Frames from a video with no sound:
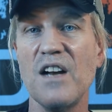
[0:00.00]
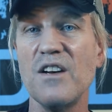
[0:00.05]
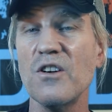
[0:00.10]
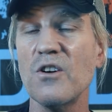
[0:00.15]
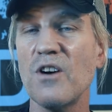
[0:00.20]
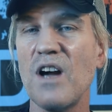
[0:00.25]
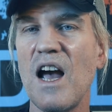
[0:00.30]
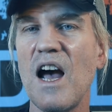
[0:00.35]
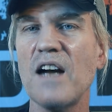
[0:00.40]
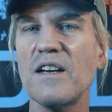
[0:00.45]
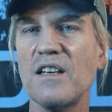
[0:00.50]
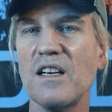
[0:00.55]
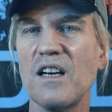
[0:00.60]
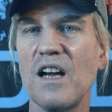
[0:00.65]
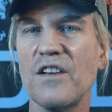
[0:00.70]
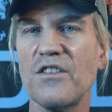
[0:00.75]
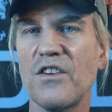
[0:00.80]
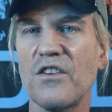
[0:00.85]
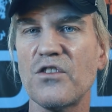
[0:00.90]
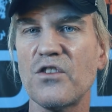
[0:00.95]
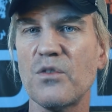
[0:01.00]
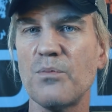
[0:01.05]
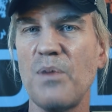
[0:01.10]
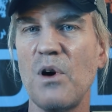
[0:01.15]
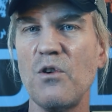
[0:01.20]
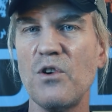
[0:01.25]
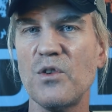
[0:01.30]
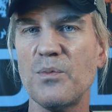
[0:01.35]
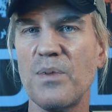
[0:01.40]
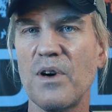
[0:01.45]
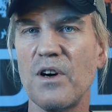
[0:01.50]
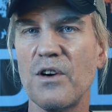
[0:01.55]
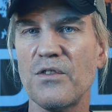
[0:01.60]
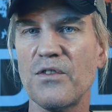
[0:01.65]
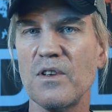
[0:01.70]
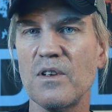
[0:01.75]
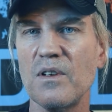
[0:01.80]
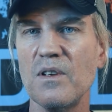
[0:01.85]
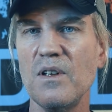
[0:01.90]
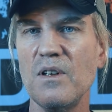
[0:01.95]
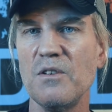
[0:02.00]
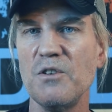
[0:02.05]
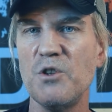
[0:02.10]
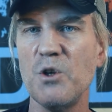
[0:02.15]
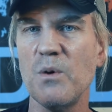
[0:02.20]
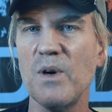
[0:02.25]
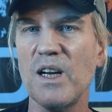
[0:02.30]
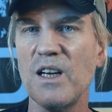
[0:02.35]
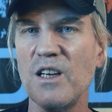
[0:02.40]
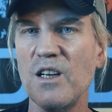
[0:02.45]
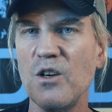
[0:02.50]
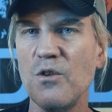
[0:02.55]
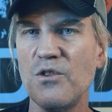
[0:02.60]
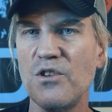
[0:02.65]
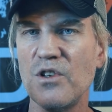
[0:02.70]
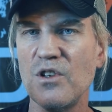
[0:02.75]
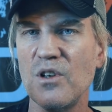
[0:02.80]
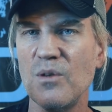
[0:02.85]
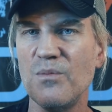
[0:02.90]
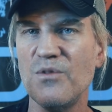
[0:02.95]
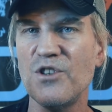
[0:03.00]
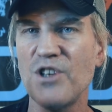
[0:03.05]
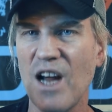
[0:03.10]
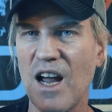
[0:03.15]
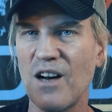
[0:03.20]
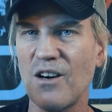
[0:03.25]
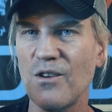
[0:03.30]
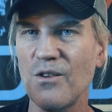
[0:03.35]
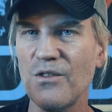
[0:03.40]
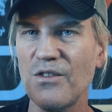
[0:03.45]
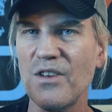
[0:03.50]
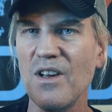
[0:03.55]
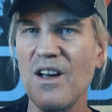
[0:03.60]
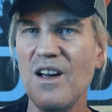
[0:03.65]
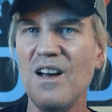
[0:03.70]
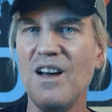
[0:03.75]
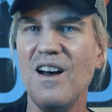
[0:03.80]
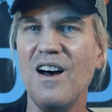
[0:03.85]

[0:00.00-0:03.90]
and you're acting as a spokesperson doing YouTube channels